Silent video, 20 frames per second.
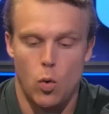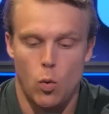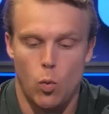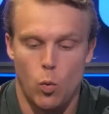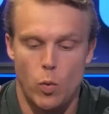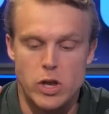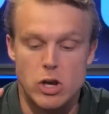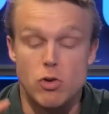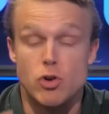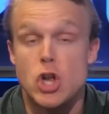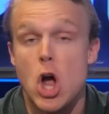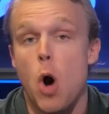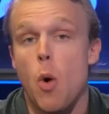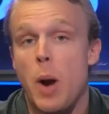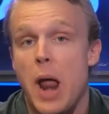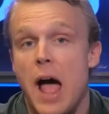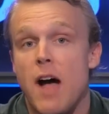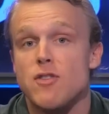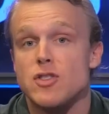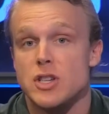When you don't
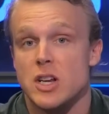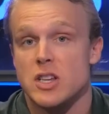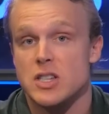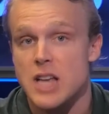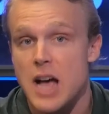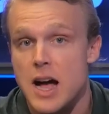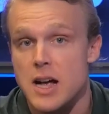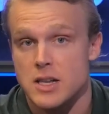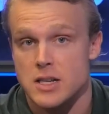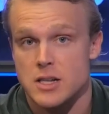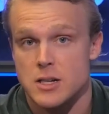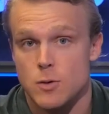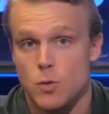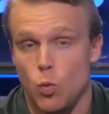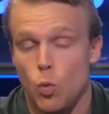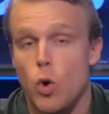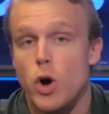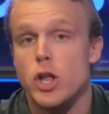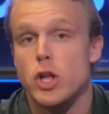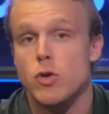have success,
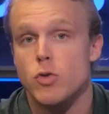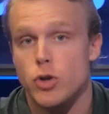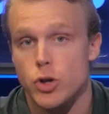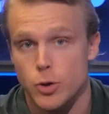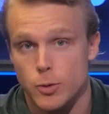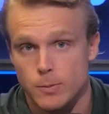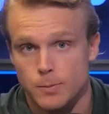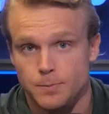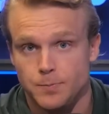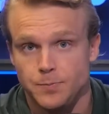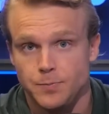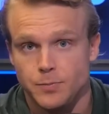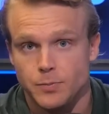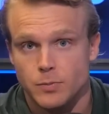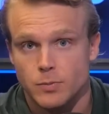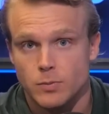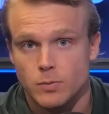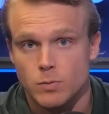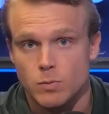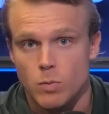what do?
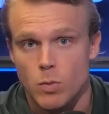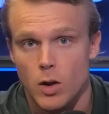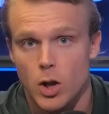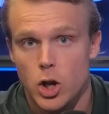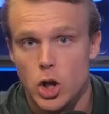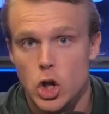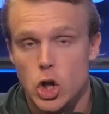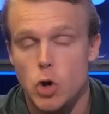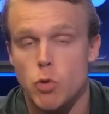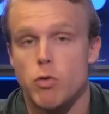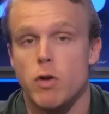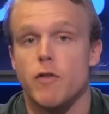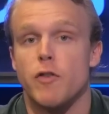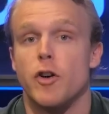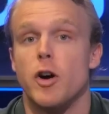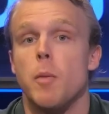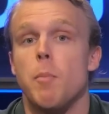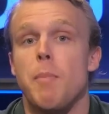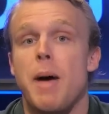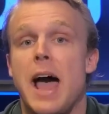You
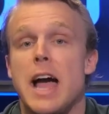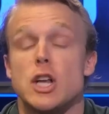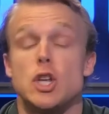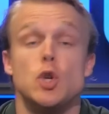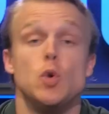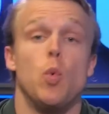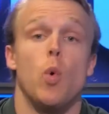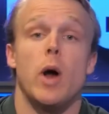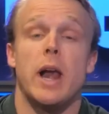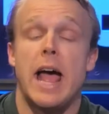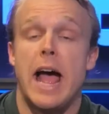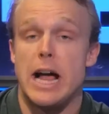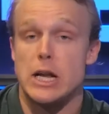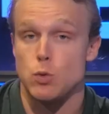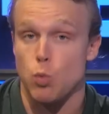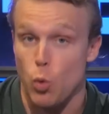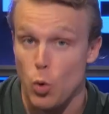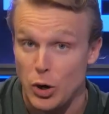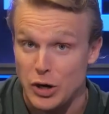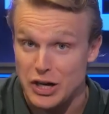revert back to what
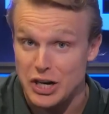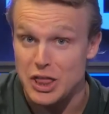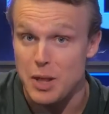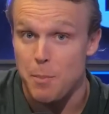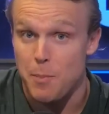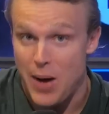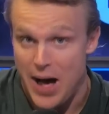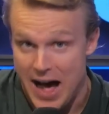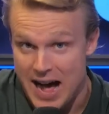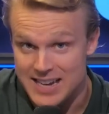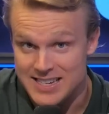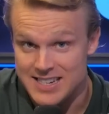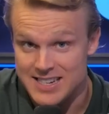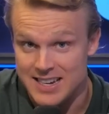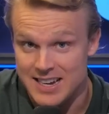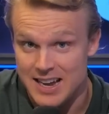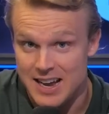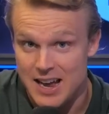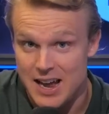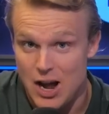has worked in the past.
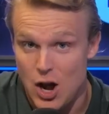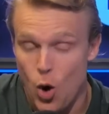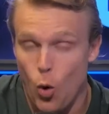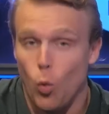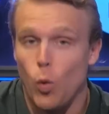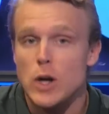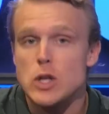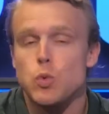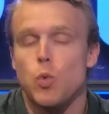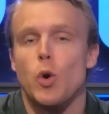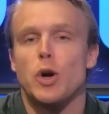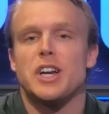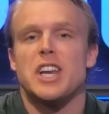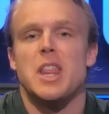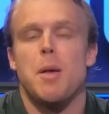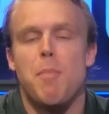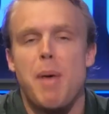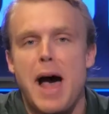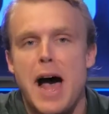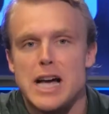What's worked in
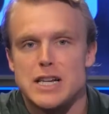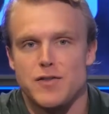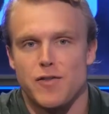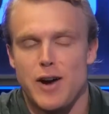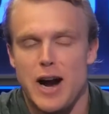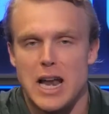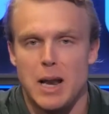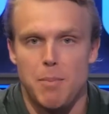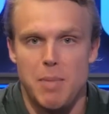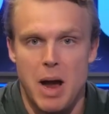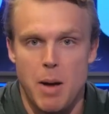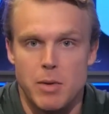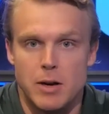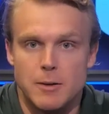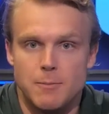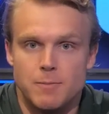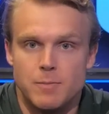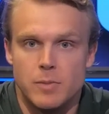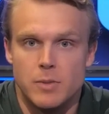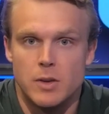the past for Alabama?
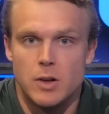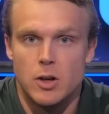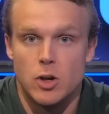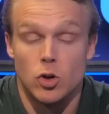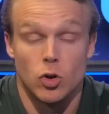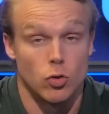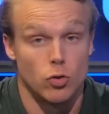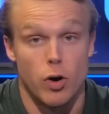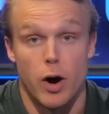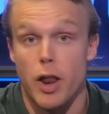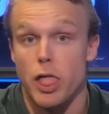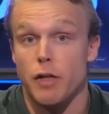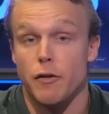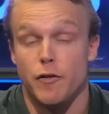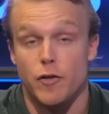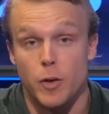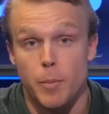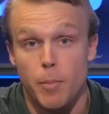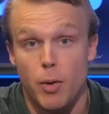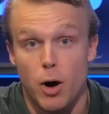Running the
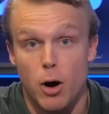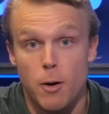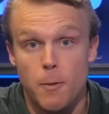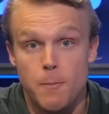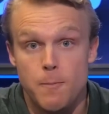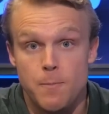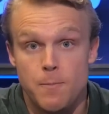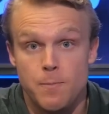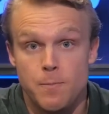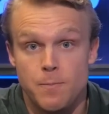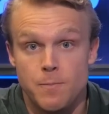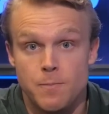football?